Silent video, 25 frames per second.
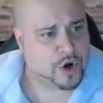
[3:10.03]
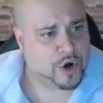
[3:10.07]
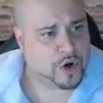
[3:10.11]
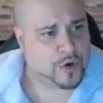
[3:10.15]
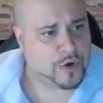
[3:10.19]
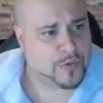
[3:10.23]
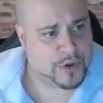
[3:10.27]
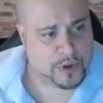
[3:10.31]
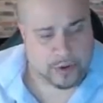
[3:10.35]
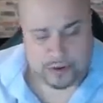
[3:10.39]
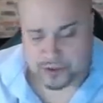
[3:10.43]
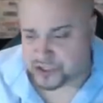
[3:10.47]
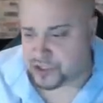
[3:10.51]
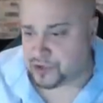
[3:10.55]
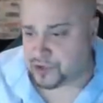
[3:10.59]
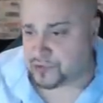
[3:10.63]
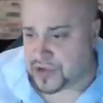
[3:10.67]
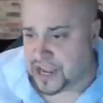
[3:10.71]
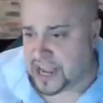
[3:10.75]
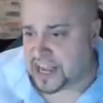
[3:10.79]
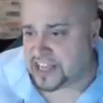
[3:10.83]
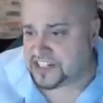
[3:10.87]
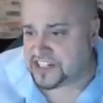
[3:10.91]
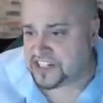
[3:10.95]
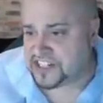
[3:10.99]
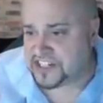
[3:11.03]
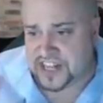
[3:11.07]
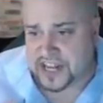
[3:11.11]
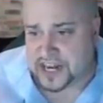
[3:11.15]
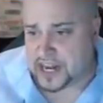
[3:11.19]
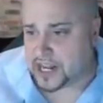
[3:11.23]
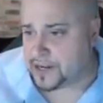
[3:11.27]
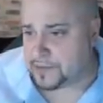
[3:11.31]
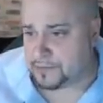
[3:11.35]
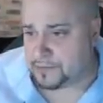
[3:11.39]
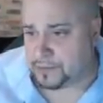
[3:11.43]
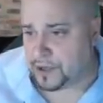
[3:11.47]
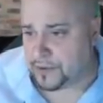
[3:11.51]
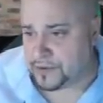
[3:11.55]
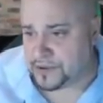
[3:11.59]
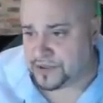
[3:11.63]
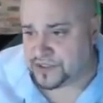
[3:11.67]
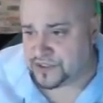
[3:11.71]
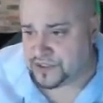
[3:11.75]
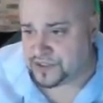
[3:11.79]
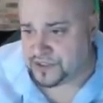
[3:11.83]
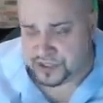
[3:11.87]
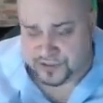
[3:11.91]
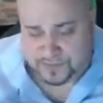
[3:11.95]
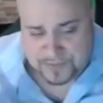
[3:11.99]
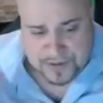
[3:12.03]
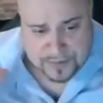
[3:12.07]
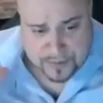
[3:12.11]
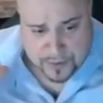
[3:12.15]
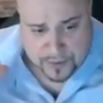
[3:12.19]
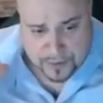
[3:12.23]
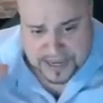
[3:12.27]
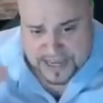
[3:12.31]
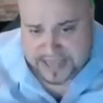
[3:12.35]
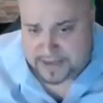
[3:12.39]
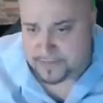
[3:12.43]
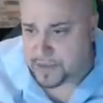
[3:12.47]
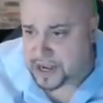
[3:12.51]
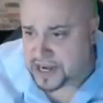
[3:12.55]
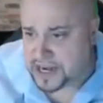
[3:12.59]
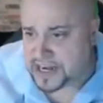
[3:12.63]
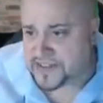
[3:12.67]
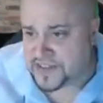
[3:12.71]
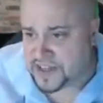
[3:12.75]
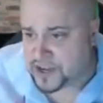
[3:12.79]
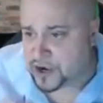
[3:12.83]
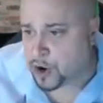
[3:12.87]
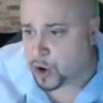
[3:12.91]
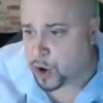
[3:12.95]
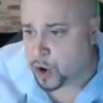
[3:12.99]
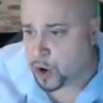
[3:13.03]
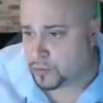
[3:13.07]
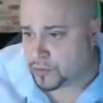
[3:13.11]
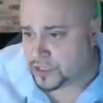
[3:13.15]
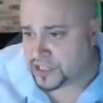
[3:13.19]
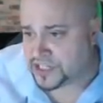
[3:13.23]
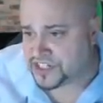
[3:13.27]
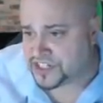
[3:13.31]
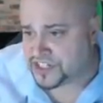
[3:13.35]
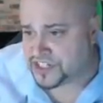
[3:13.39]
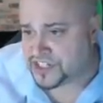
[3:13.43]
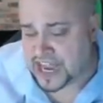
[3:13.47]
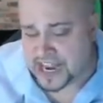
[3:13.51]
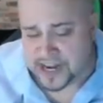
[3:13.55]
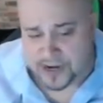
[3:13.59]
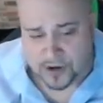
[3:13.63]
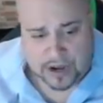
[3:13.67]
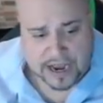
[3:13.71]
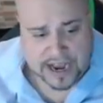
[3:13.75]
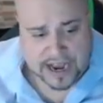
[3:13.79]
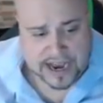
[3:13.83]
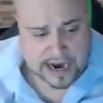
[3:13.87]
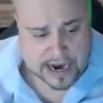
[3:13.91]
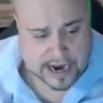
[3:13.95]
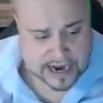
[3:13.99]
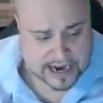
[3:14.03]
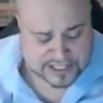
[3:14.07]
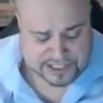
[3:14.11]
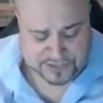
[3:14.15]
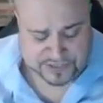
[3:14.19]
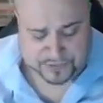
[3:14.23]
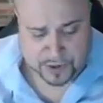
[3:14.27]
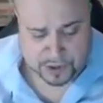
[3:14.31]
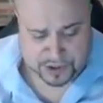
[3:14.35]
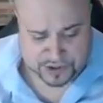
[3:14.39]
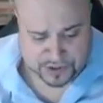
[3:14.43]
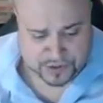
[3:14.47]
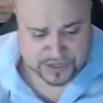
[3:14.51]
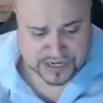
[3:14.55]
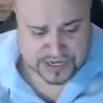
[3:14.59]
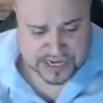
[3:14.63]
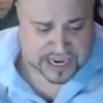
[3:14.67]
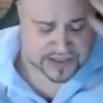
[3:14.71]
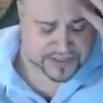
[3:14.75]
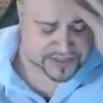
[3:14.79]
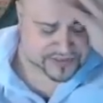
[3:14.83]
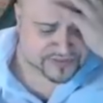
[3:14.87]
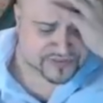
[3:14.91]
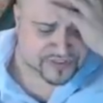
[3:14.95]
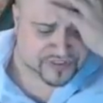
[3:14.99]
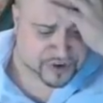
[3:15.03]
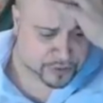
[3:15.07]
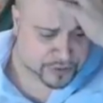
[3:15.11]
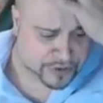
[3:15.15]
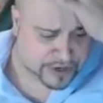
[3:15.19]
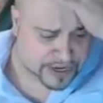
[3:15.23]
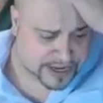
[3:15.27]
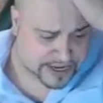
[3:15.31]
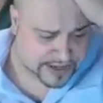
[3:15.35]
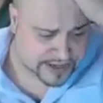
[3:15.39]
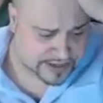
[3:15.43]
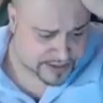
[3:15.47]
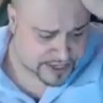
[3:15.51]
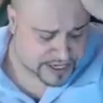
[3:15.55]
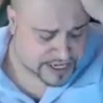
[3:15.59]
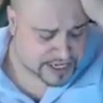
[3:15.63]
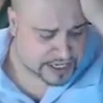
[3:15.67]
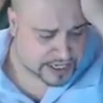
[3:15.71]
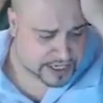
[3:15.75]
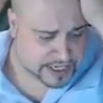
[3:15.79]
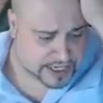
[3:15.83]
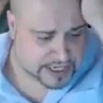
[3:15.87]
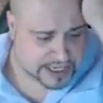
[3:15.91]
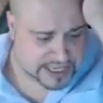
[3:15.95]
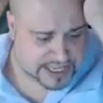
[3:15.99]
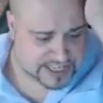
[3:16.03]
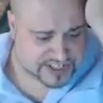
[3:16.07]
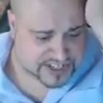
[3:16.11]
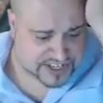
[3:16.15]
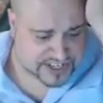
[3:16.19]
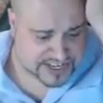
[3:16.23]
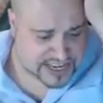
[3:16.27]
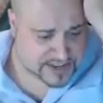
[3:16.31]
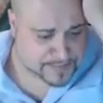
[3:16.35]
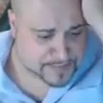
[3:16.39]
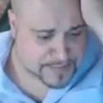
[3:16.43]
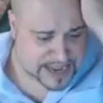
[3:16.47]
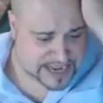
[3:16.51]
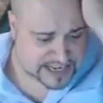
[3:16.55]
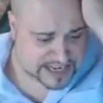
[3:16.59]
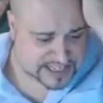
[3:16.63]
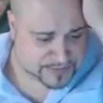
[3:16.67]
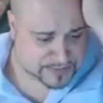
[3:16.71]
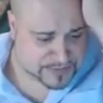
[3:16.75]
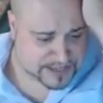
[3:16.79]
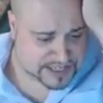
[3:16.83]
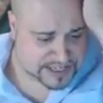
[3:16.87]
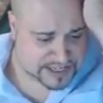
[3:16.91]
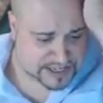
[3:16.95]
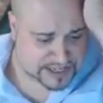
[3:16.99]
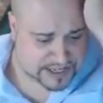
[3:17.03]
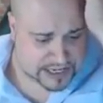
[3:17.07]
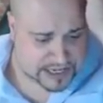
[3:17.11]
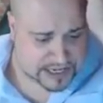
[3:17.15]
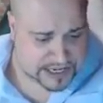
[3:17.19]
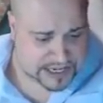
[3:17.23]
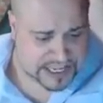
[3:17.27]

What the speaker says: No, so guys, it's not unemployment. There's people making money that are homeless. I know I spoke to a guy on the phone, and he's going to get back to me.